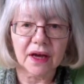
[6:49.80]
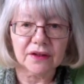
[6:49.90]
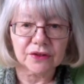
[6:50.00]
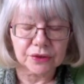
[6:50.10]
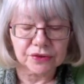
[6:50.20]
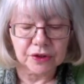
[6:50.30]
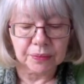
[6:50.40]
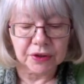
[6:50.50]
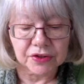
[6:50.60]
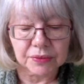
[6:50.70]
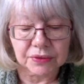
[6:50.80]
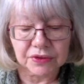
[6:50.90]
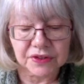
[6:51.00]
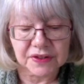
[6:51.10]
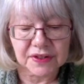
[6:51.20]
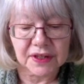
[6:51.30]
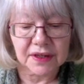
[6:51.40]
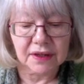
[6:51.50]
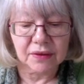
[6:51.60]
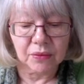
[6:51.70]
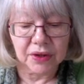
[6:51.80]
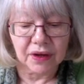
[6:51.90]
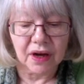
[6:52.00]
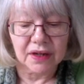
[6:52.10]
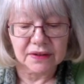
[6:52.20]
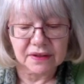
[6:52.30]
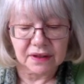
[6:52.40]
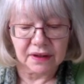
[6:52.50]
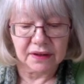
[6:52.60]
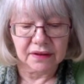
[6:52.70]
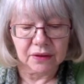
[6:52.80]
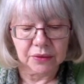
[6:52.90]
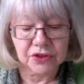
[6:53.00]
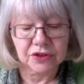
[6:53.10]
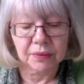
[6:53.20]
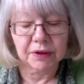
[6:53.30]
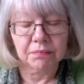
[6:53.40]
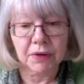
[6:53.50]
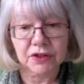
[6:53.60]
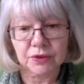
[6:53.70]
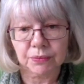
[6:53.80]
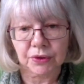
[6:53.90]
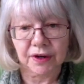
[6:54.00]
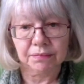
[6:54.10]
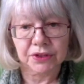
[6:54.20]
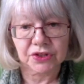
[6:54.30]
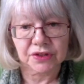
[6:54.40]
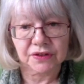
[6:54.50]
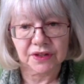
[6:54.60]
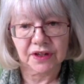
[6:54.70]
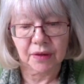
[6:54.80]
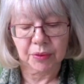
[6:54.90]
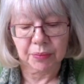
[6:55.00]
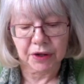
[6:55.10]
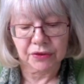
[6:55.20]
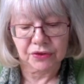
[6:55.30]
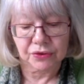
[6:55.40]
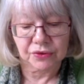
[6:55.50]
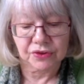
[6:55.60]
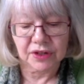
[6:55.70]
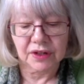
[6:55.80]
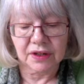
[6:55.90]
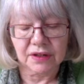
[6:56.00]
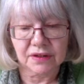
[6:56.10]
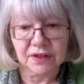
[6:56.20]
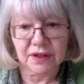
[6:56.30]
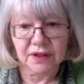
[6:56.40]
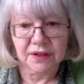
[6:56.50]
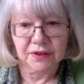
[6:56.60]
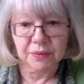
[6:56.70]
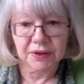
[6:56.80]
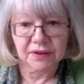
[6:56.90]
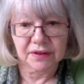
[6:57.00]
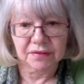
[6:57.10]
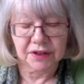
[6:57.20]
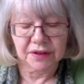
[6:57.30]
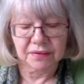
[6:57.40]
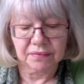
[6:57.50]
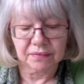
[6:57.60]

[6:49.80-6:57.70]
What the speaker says: And it's also possible to see with hindsight that we should have been much more ambitious in our proposals concerning independent living.